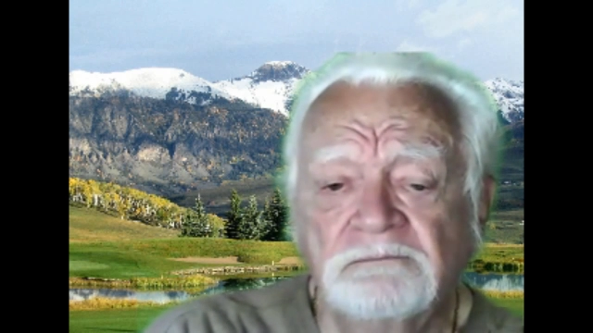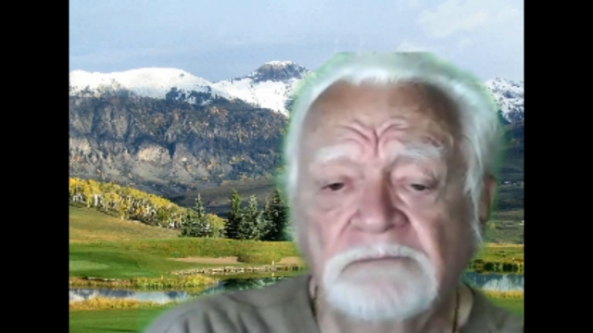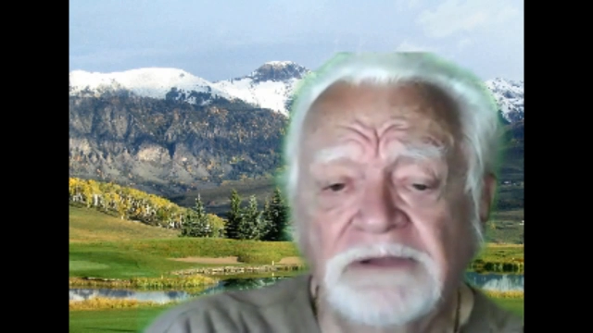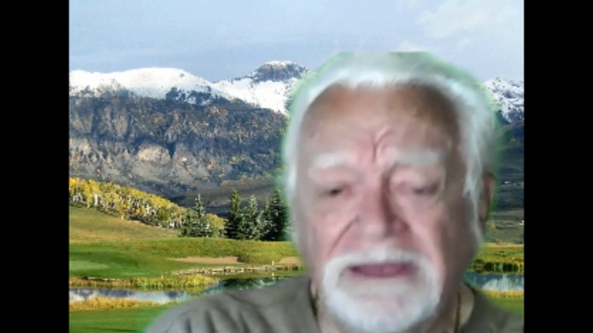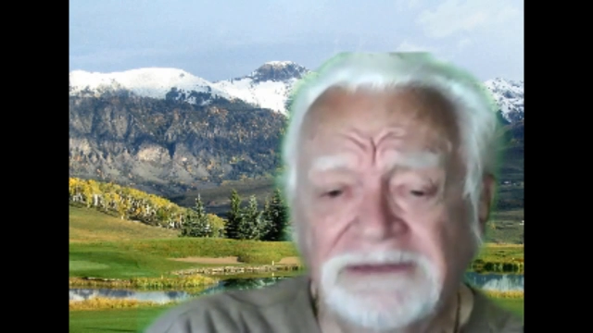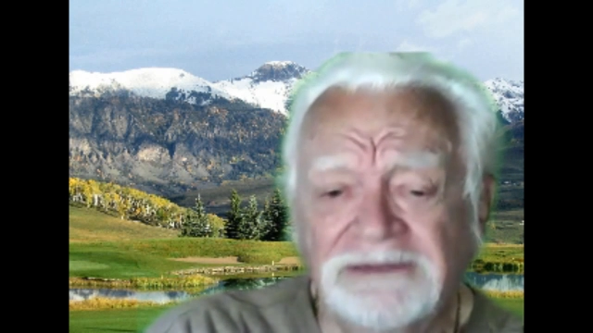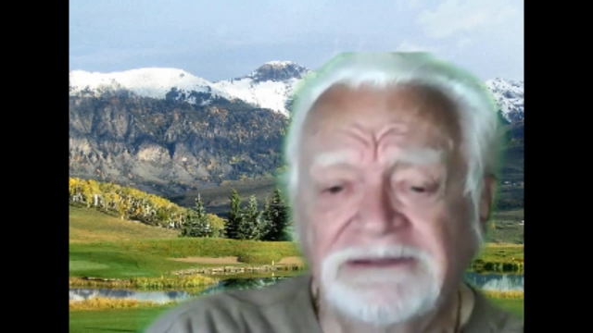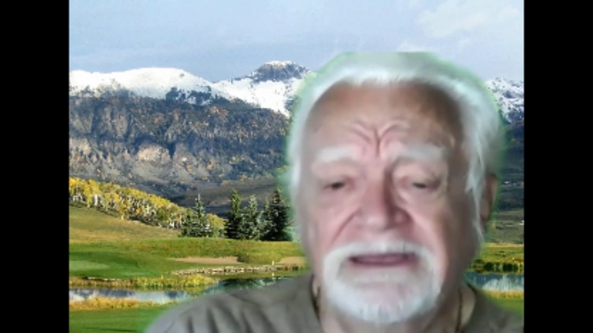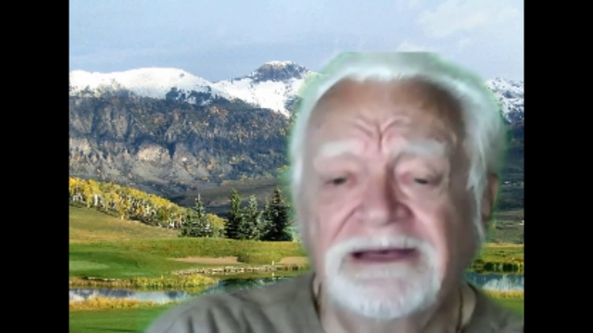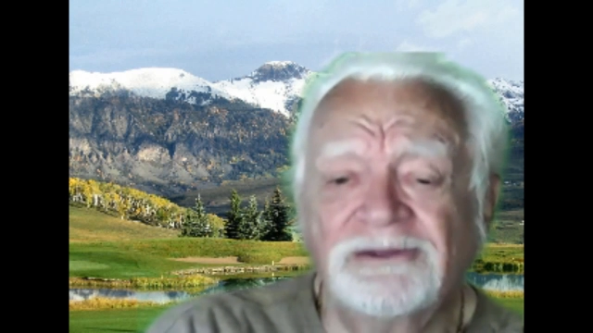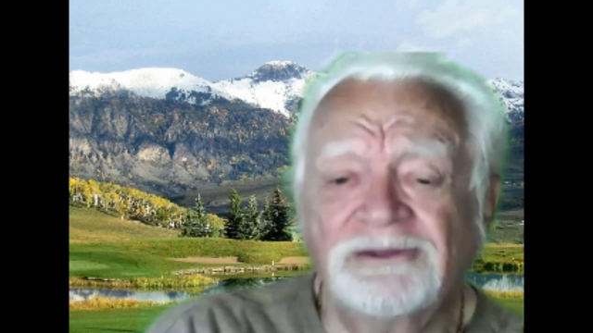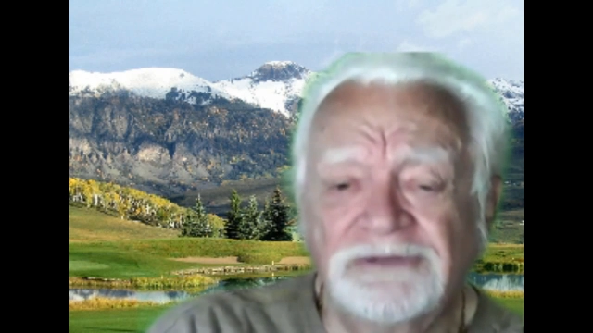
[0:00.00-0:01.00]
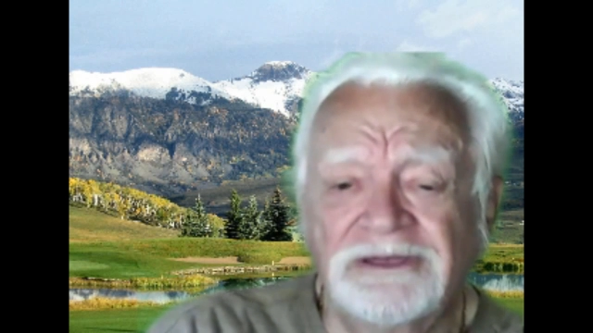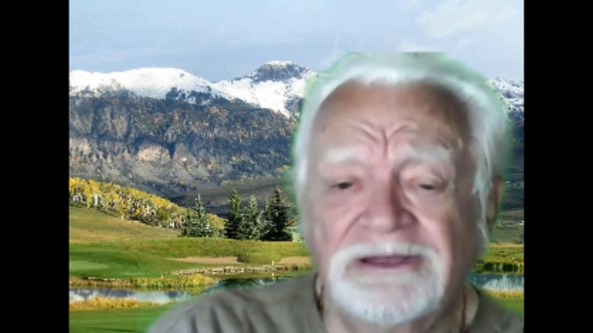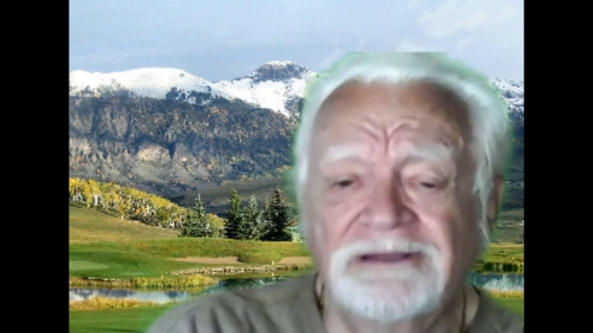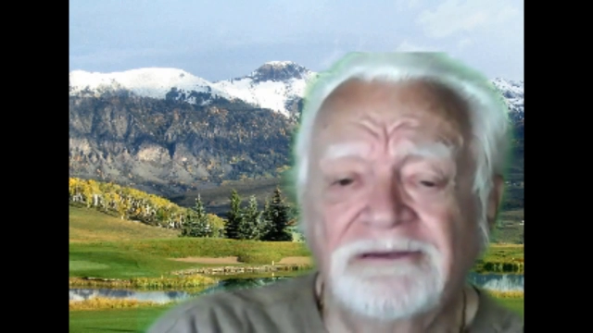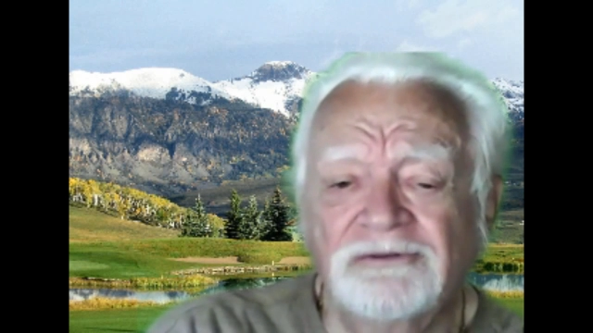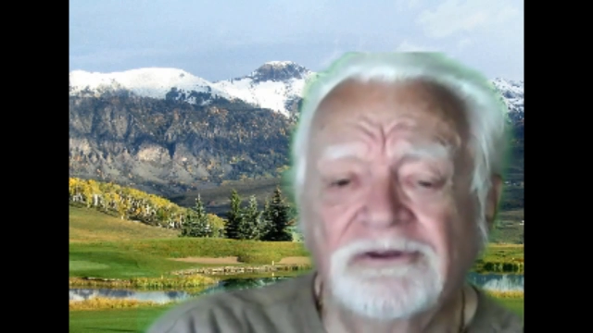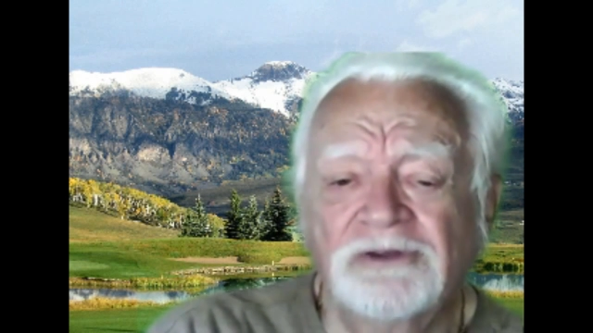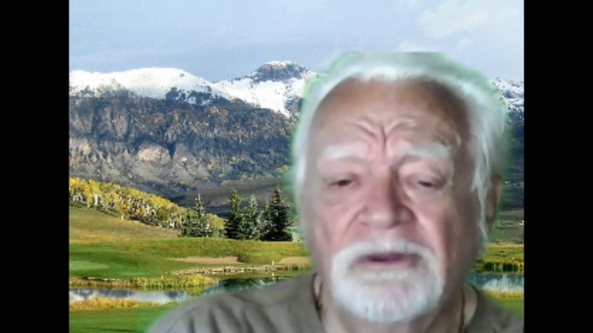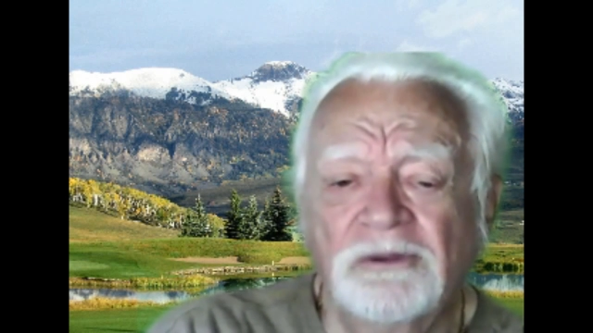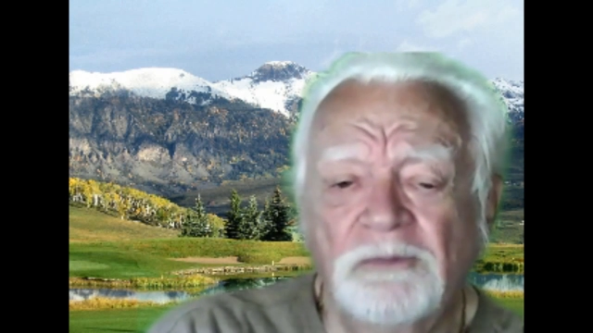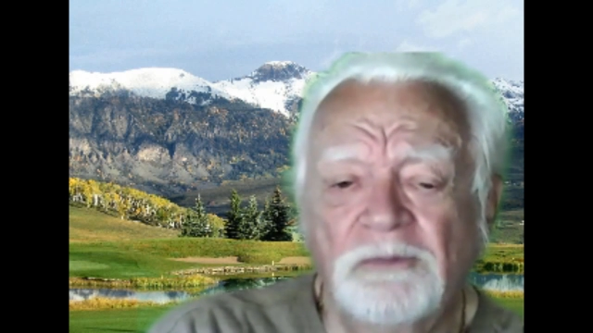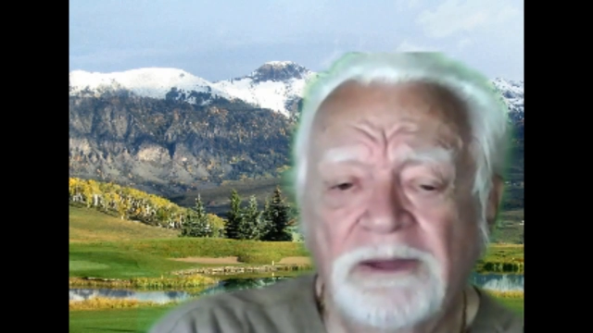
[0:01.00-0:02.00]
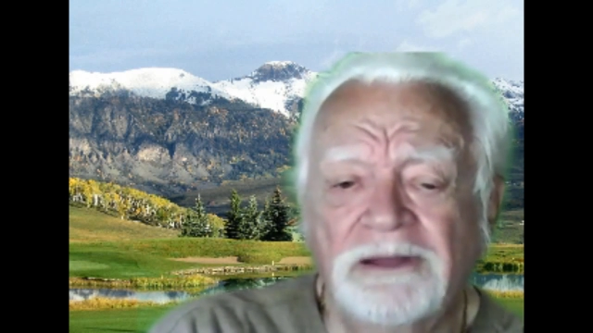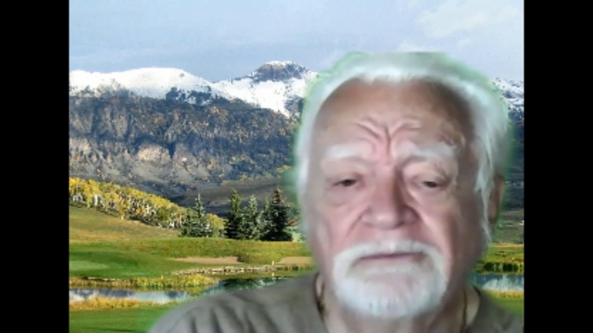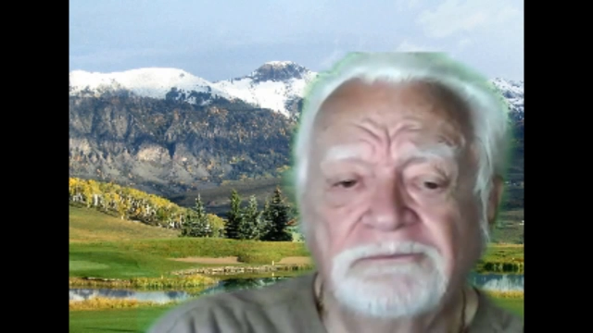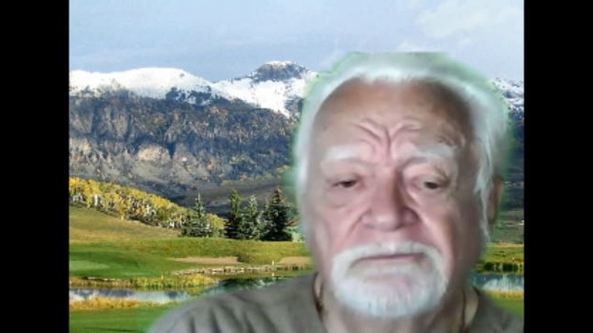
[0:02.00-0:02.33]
But I doubt that'll ever come about.